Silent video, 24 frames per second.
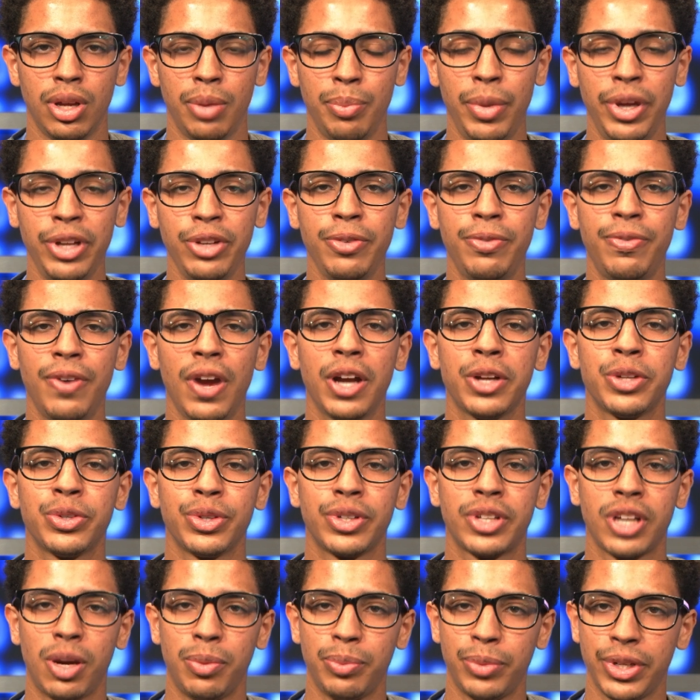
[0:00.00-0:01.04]

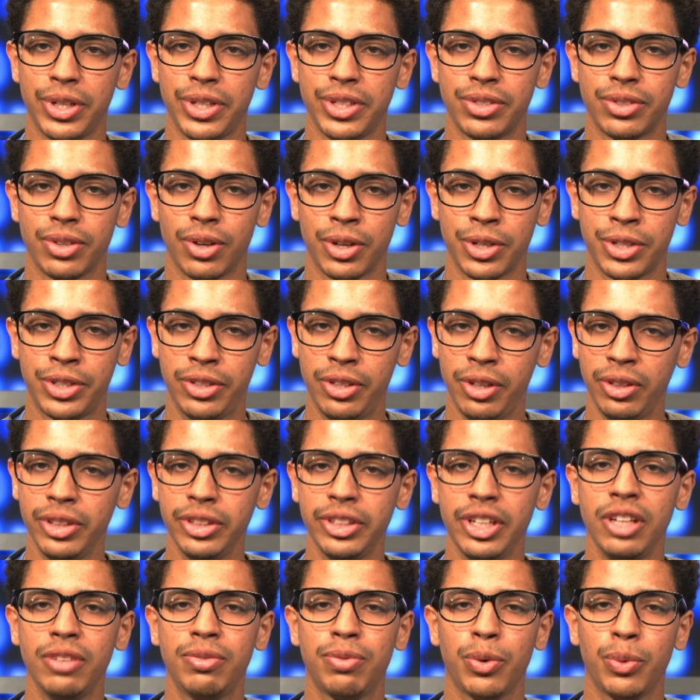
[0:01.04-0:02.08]
Manufacturing companies are still in
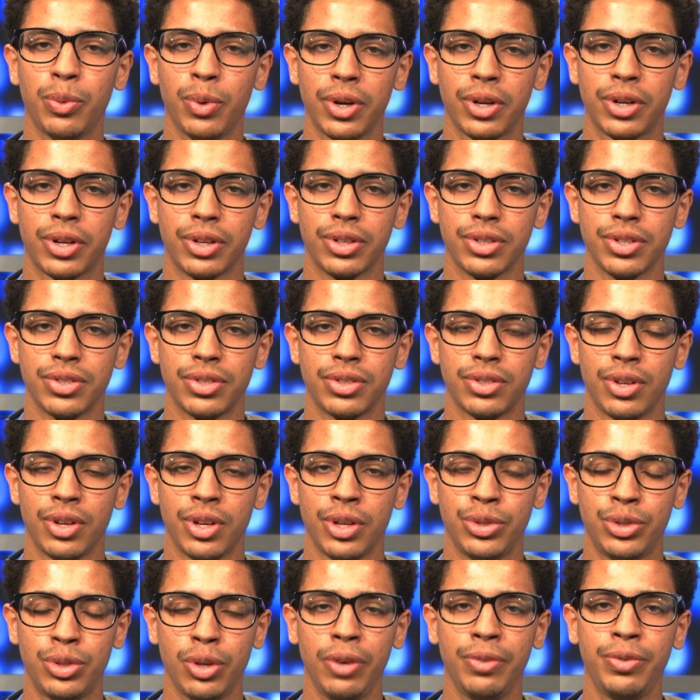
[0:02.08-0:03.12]
need for workers,
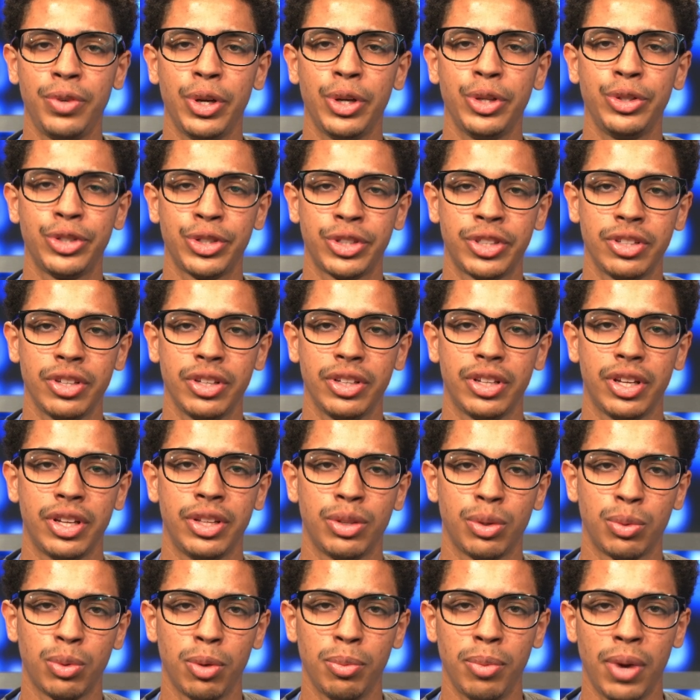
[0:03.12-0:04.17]
so if you're interested in
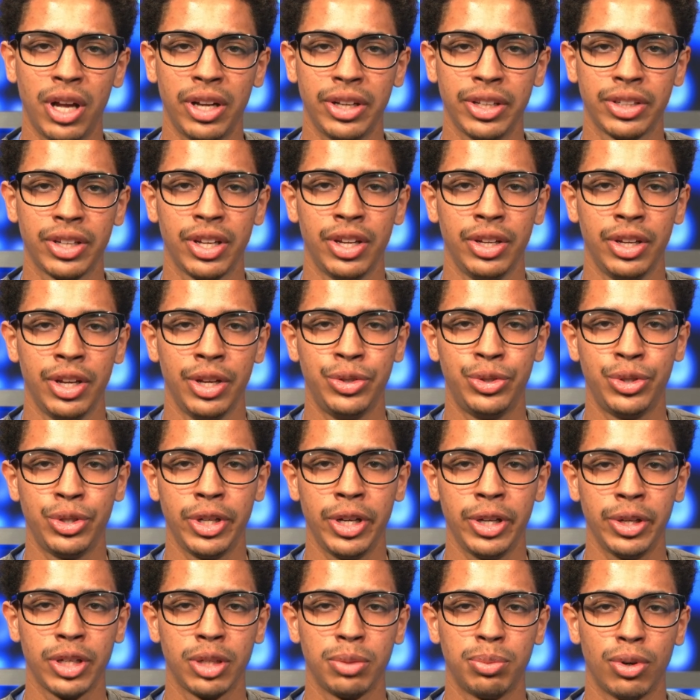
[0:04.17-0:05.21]
the robotic
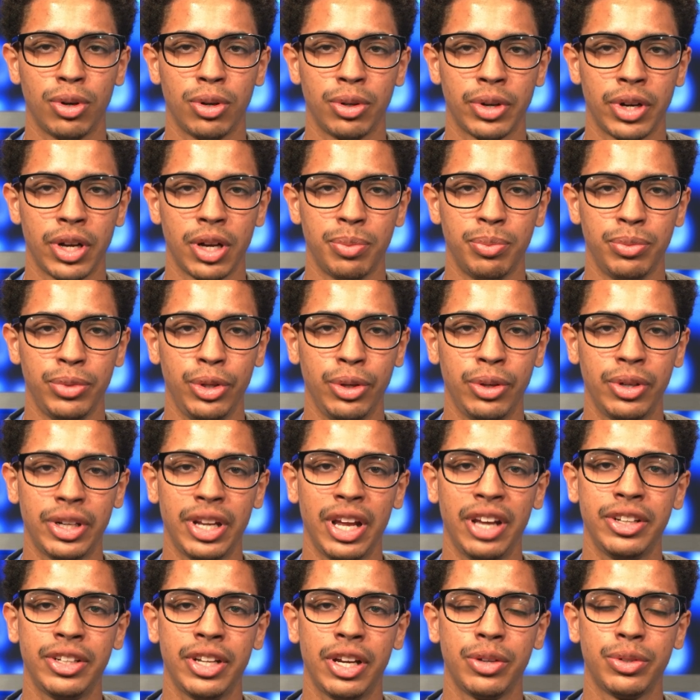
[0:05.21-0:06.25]
engineering program, you could
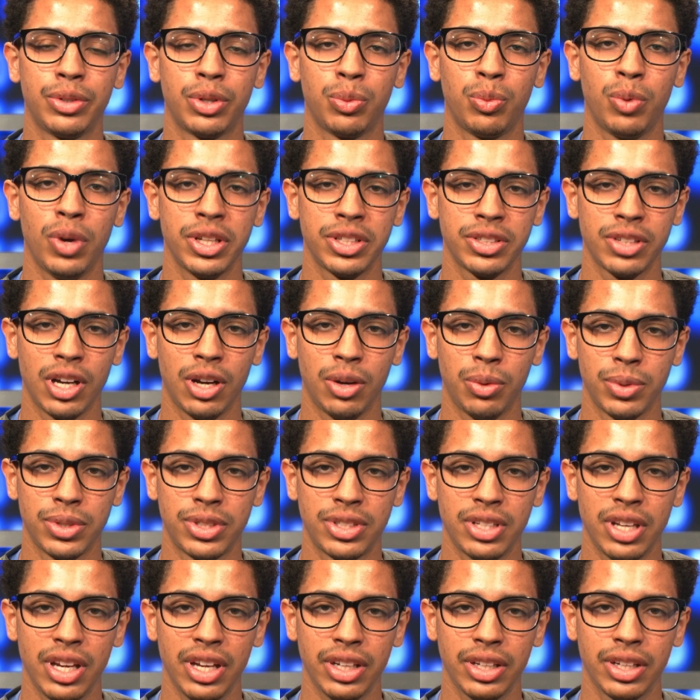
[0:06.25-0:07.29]
head down to Western Iowa
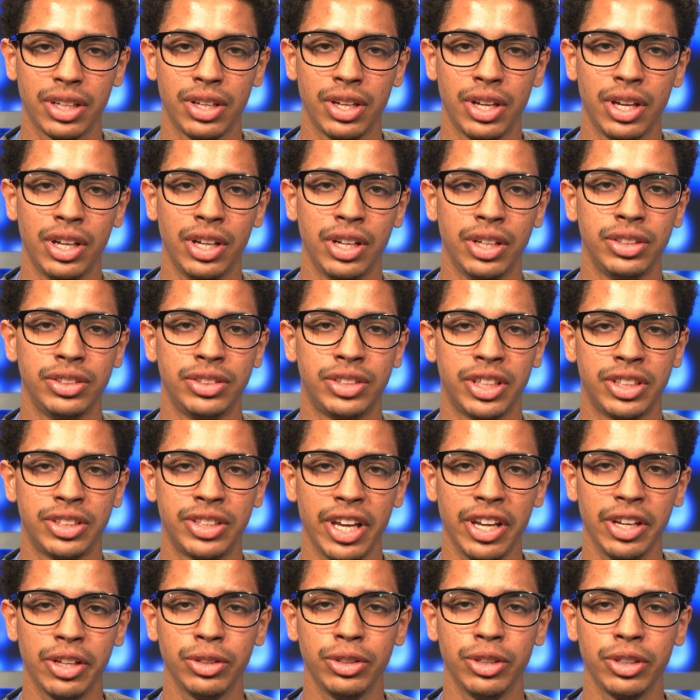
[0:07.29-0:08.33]
Tech to
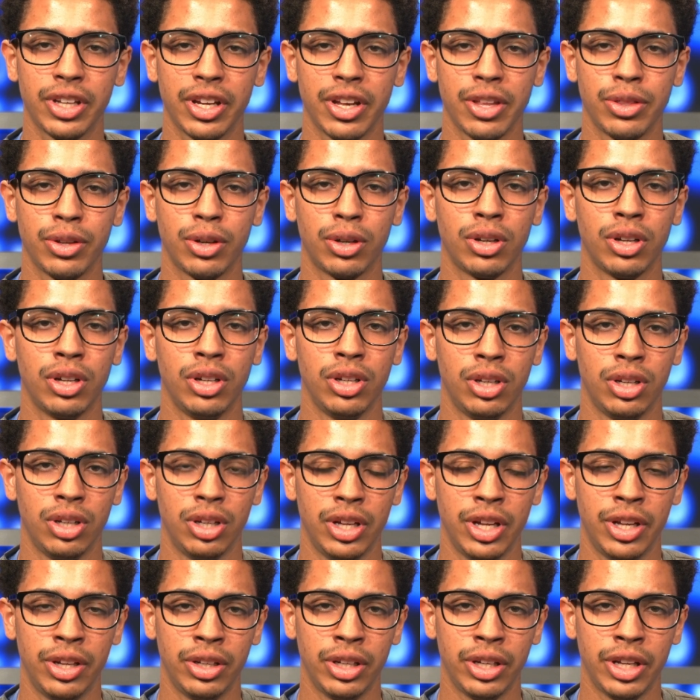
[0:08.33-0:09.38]
take a look at their
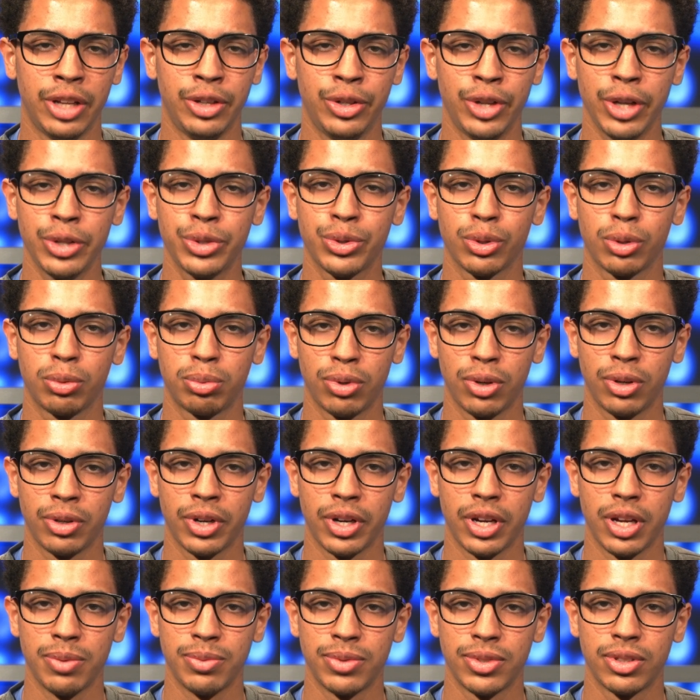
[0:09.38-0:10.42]
uh, industrial
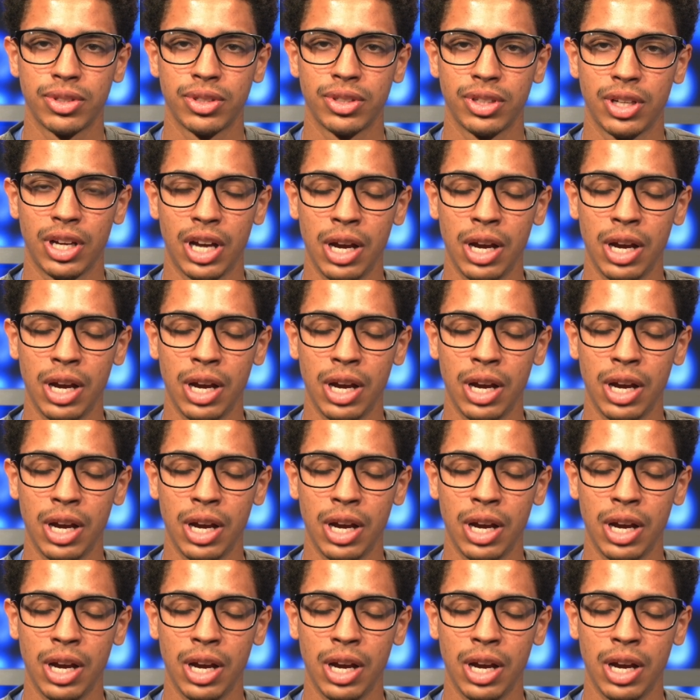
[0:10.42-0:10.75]
programs.